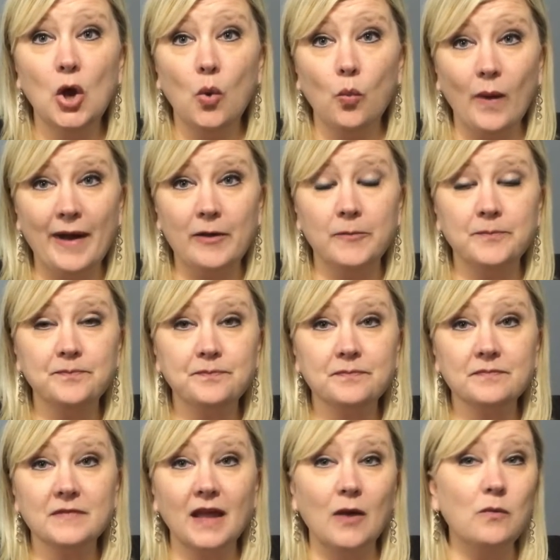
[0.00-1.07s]
Well,
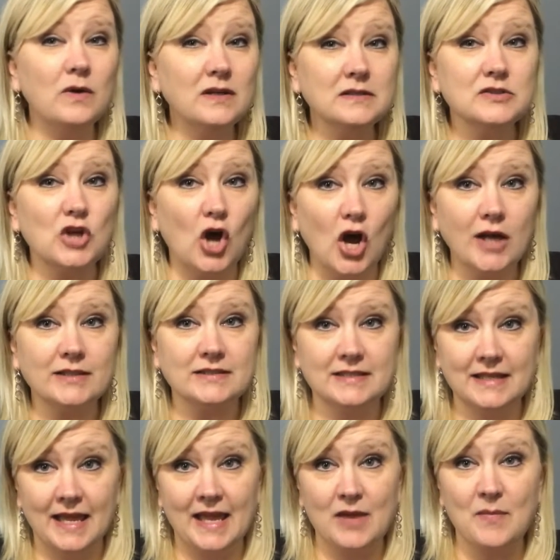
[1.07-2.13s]
I want to talk
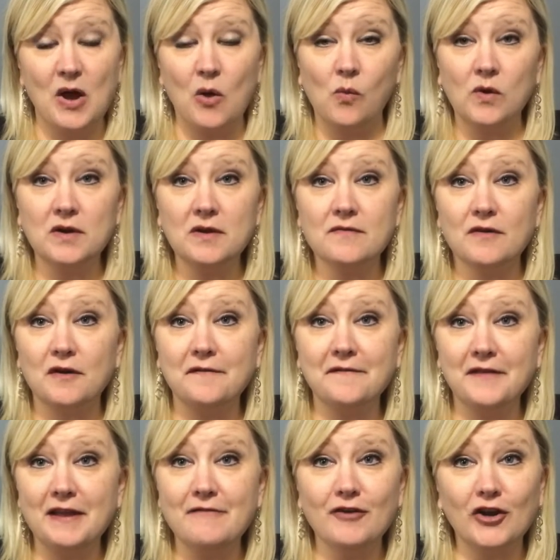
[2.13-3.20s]
today about one of our
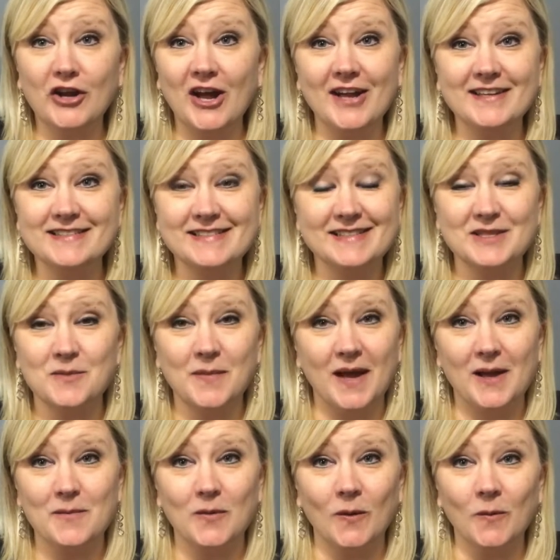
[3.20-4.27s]
favorite guys in the
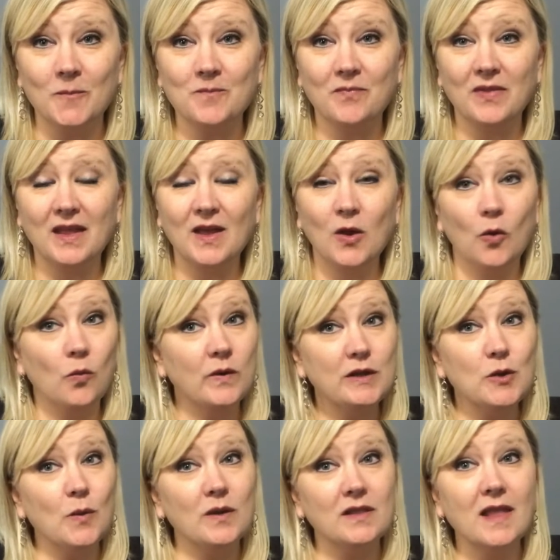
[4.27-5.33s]
Bible. We
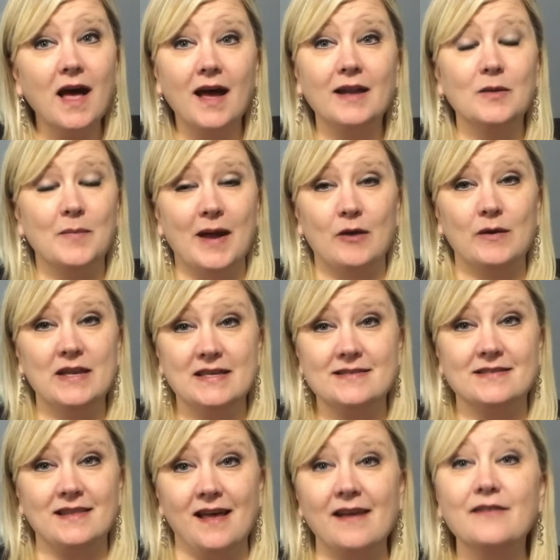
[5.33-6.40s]
know a lot about
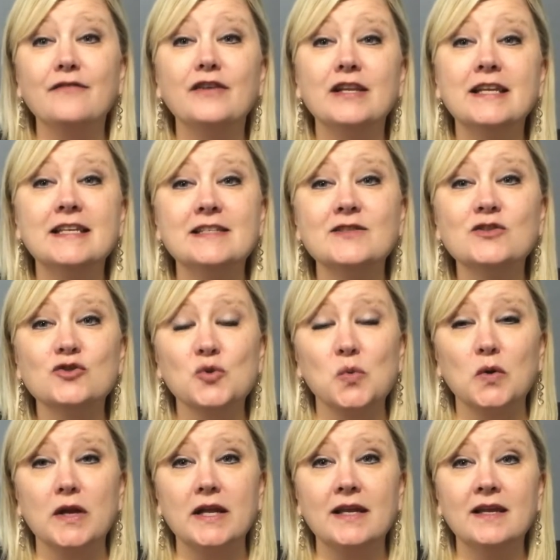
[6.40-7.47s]
his life and his
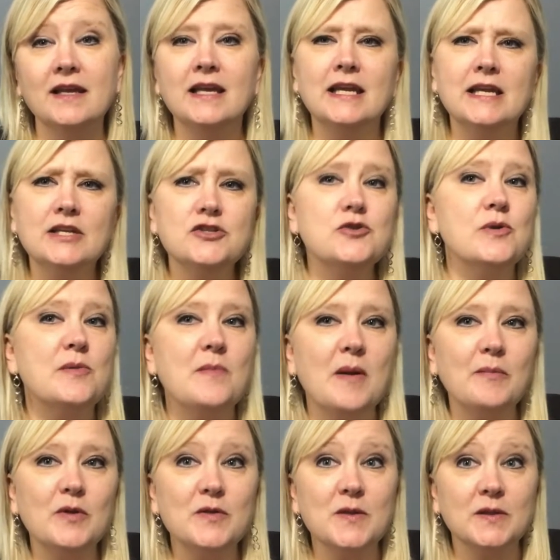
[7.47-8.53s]
story. Do you
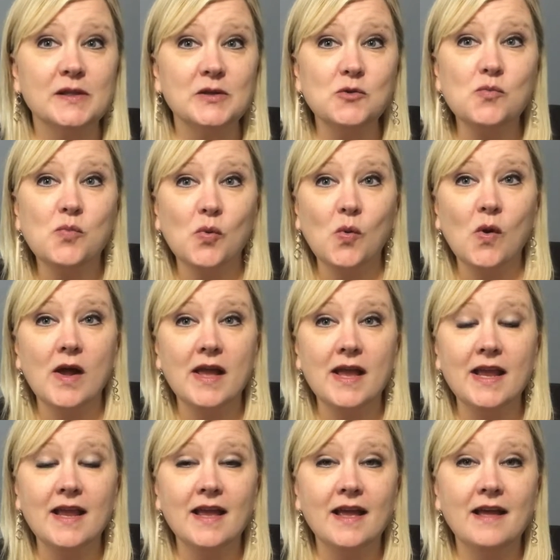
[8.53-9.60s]
remember the little
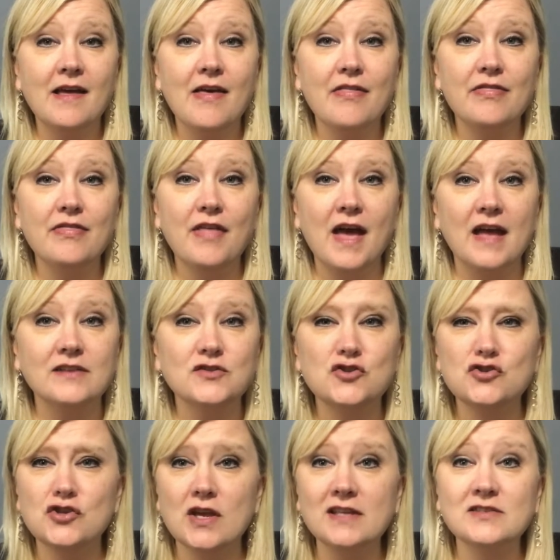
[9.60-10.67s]
boy that
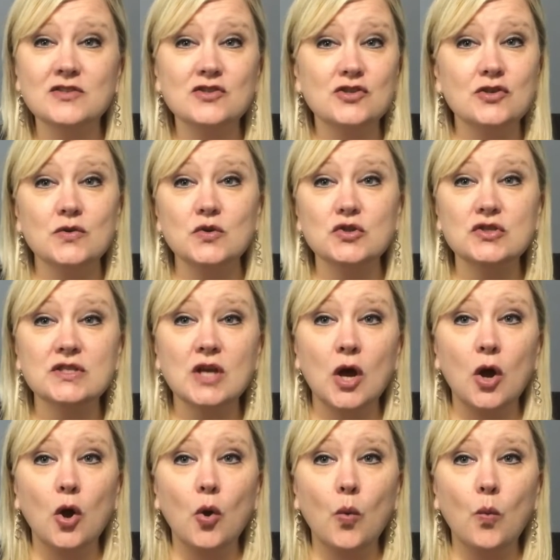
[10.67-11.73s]
just used
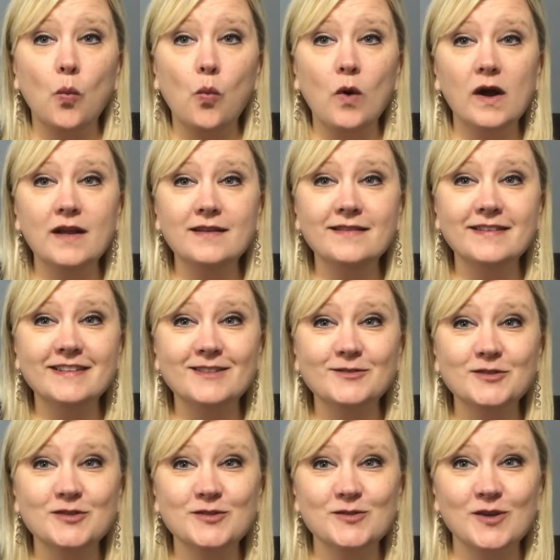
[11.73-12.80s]
one little
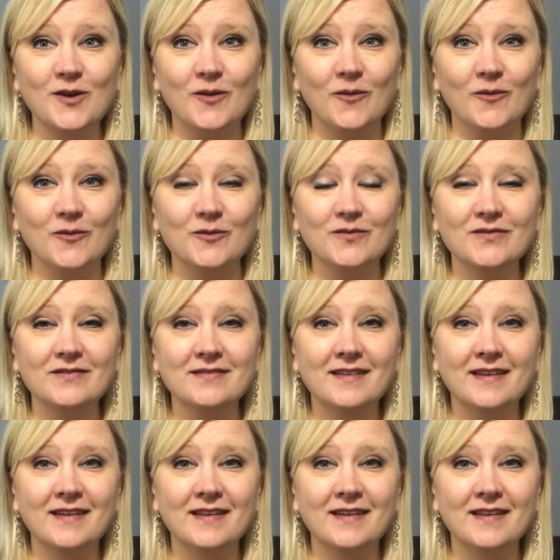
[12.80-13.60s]
stone